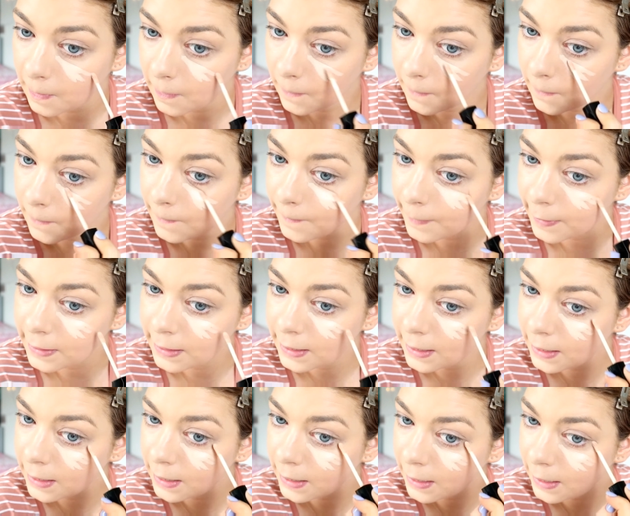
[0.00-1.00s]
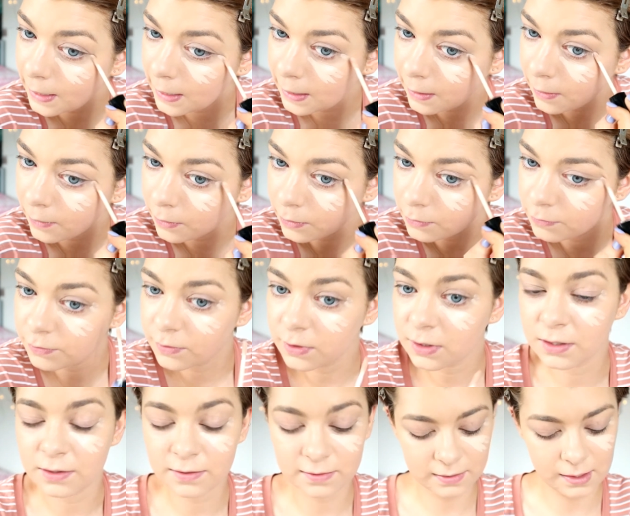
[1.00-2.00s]
running out of
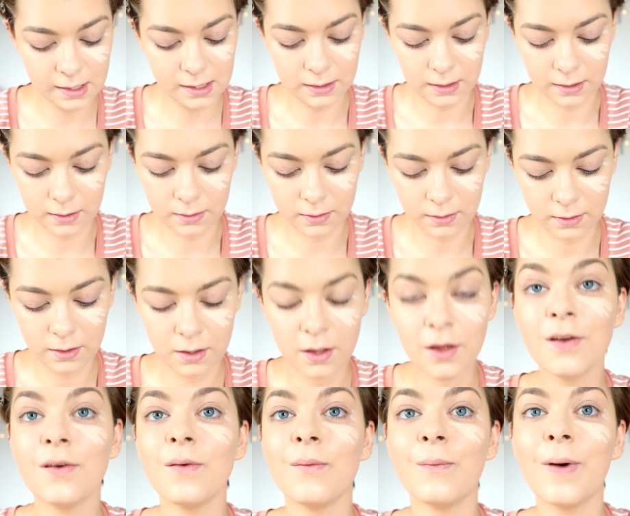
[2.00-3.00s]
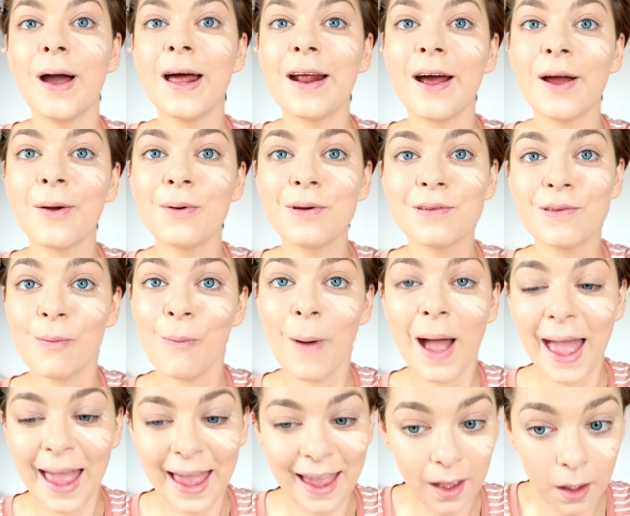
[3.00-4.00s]
concealer when I was
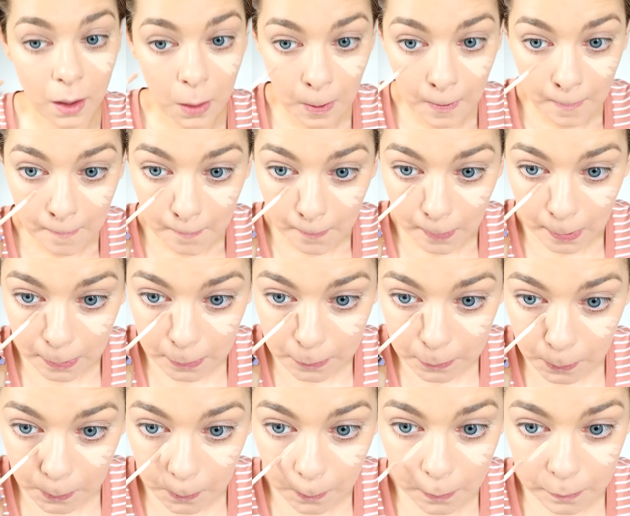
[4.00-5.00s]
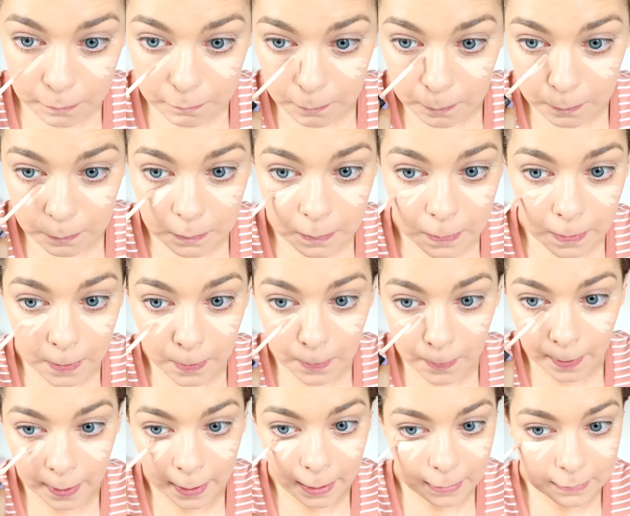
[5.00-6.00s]
away, which wasn't
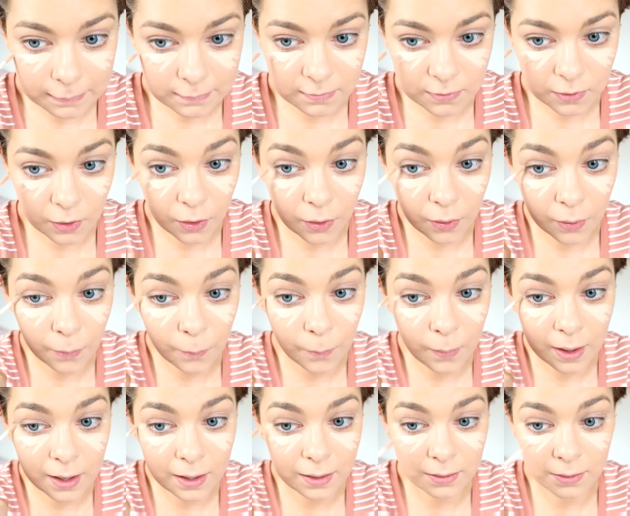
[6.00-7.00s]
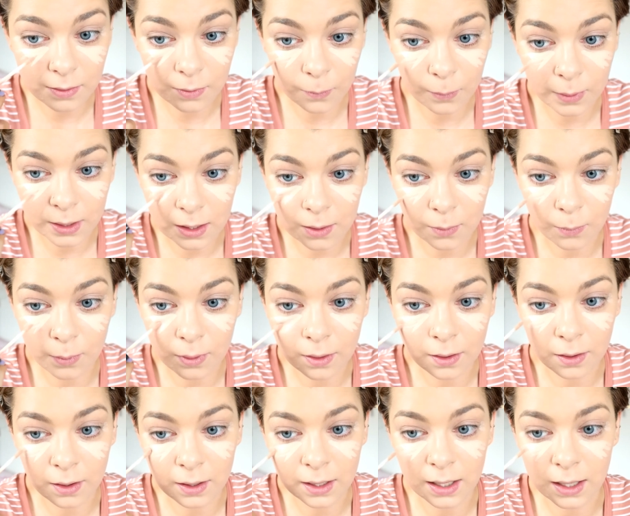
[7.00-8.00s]
great. So while we
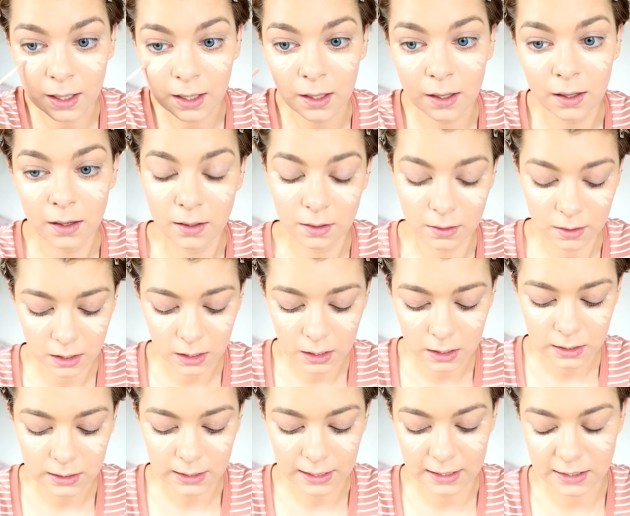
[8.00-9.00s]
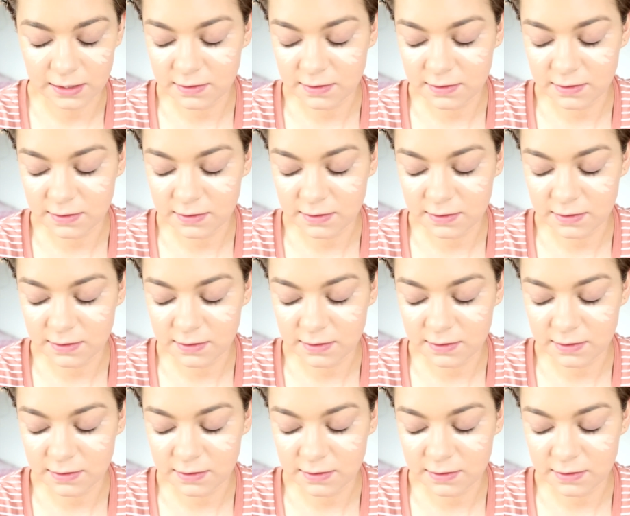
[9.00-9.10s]
were in Lake